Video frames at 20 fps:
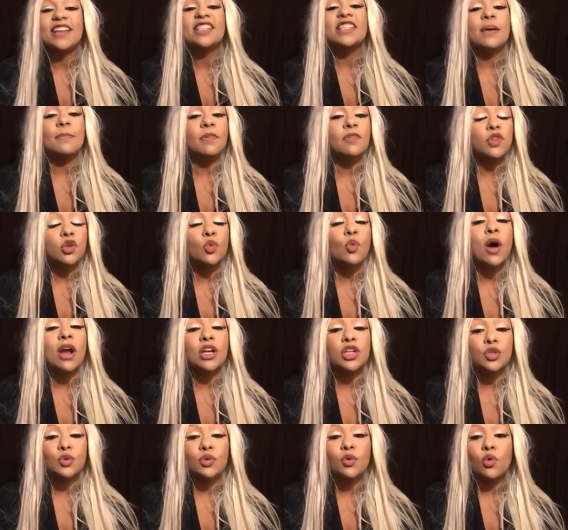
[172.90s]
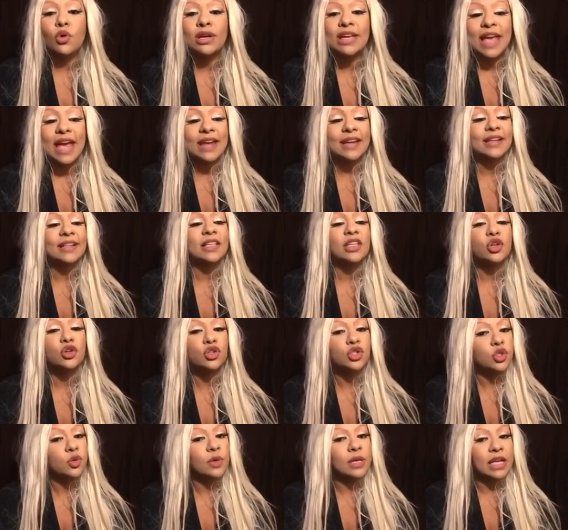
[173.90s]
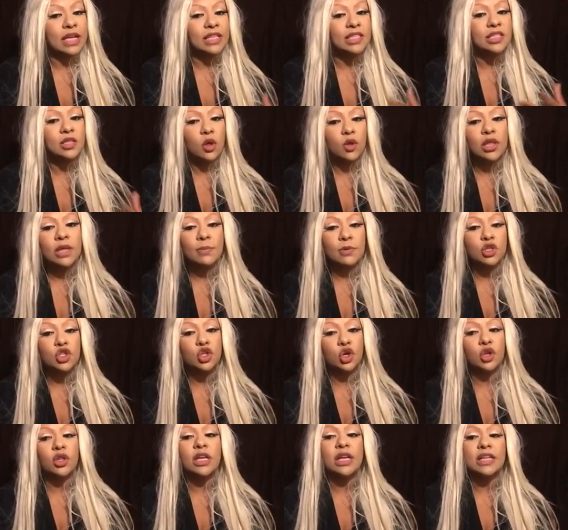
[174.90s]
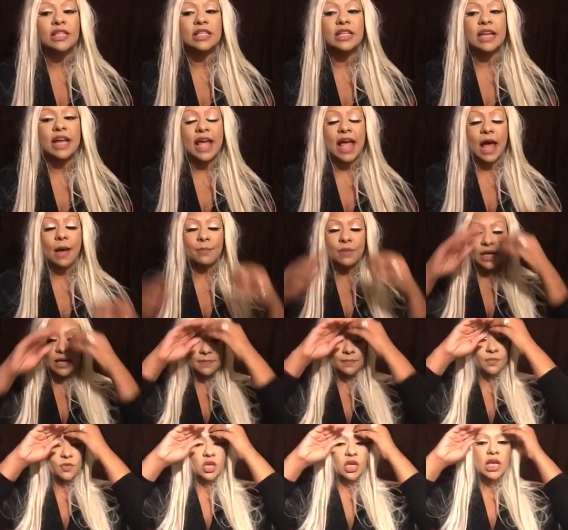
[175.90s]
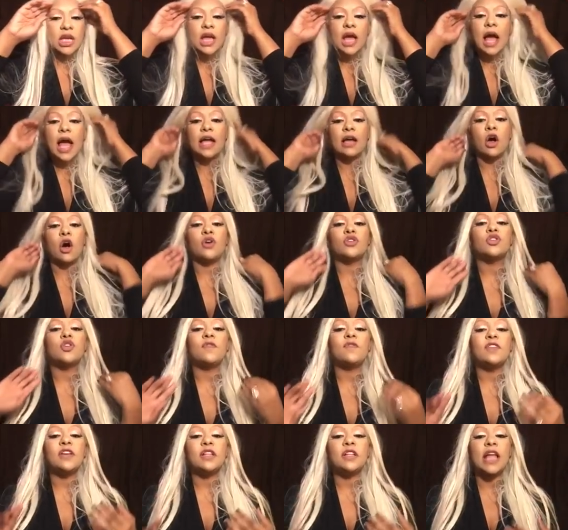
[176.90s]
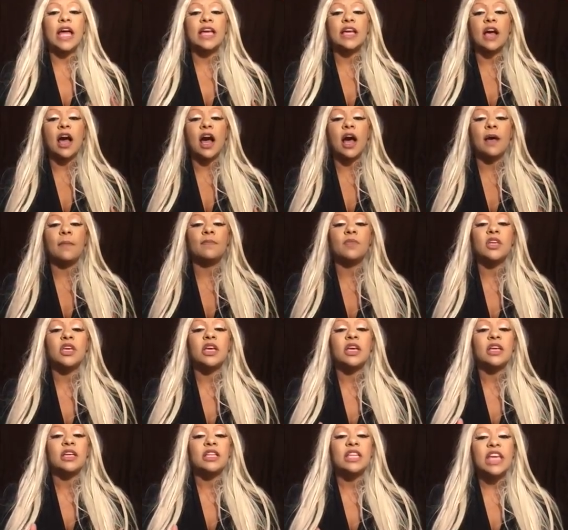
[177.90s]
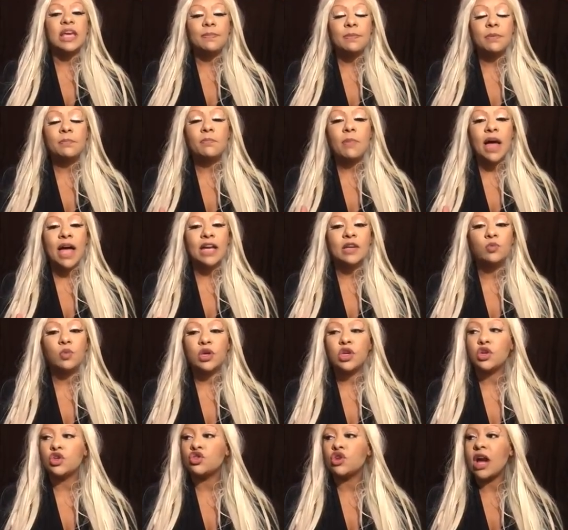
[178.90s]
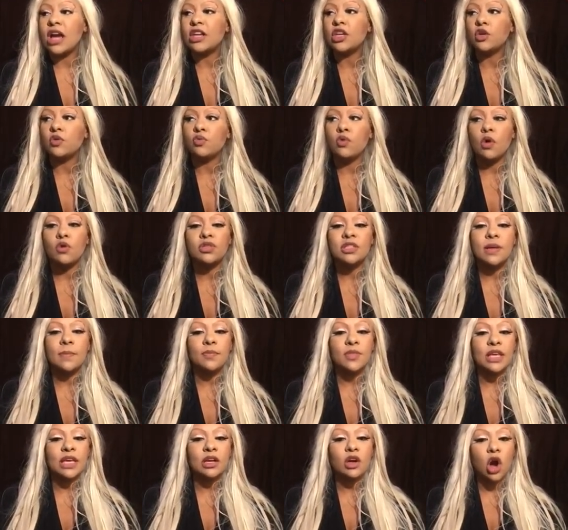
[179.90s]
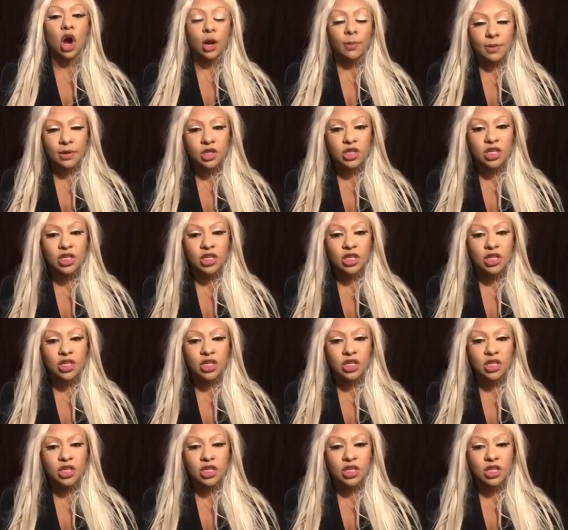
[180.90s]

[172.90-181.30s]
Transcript: some of you want to do it organically. You're doing it slowly but surely. It's going to happen. I also feel like keep in mind when you're trying to grow something, karma